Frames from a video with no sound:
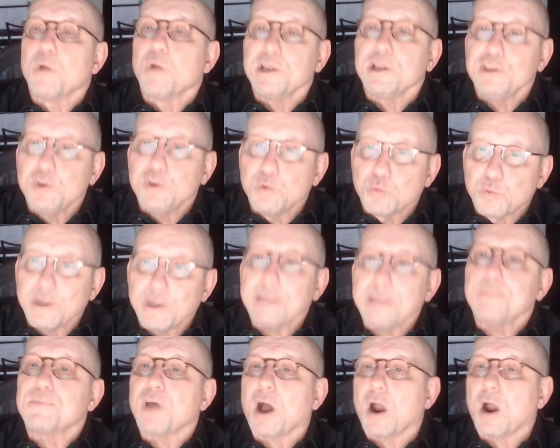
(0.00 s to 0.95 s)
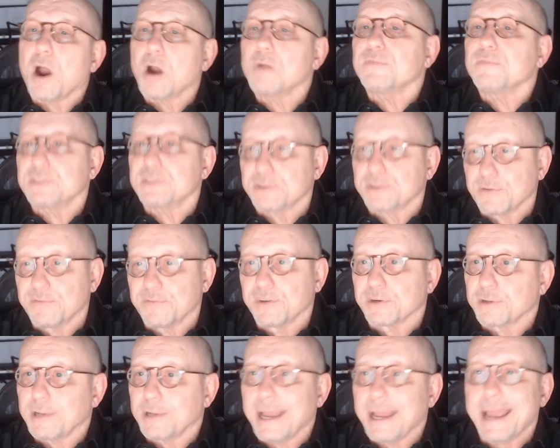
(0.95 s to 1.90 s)
When you reap the harvest of
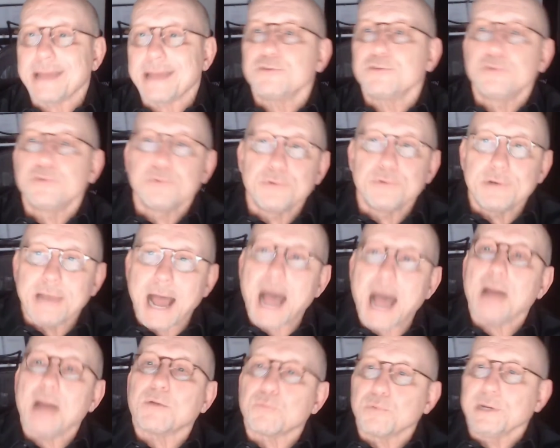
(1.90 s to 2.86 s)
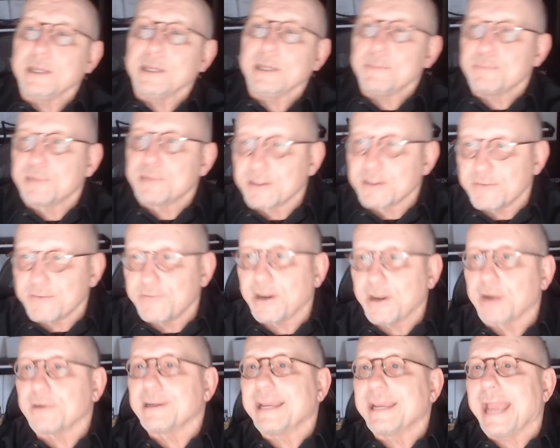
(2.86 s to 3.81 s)
your land, do not reap to the
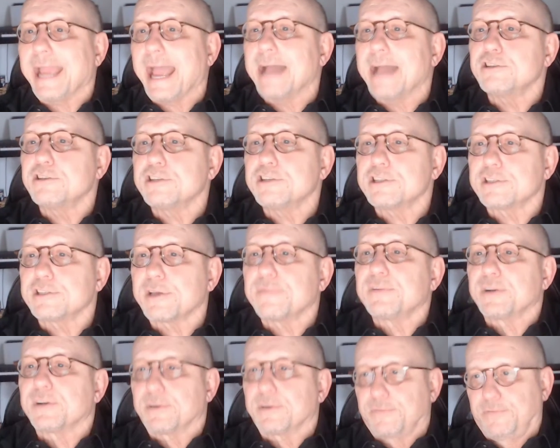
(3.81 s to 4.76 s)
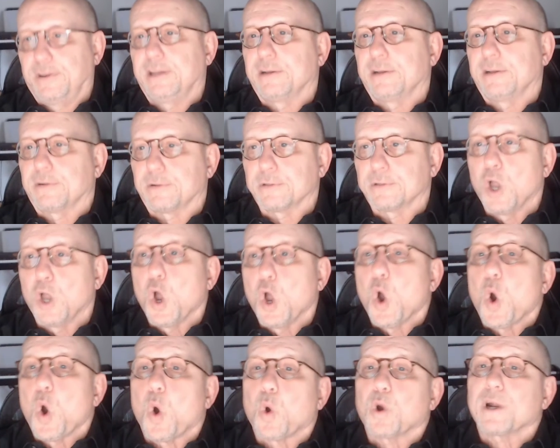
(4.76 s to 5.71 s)
very edges of your field,
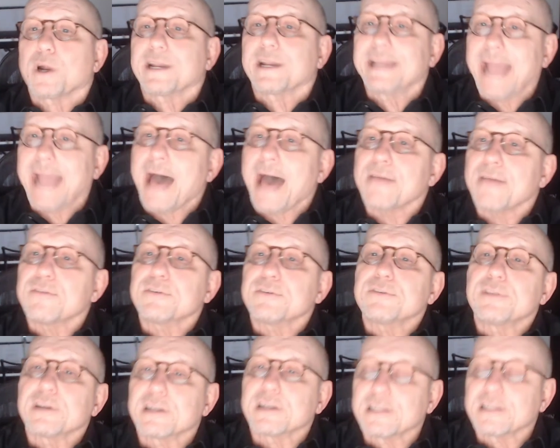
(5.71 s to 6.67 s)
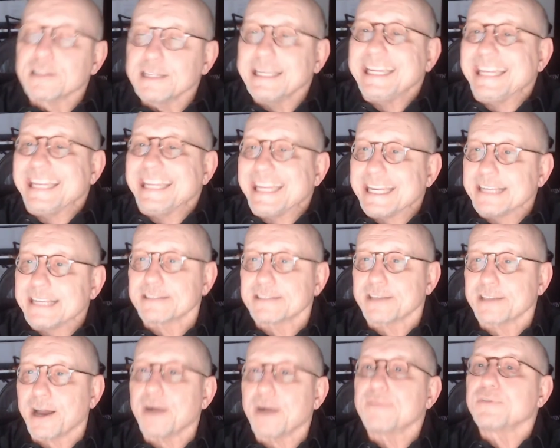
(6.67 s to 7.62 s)
or gather the
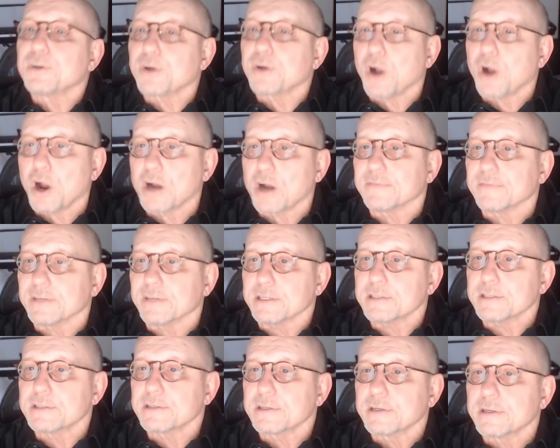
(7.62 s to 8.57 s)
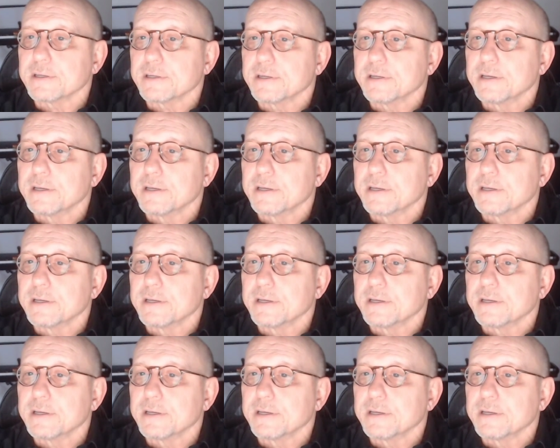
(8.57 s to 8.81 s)
gleanings of your harvest.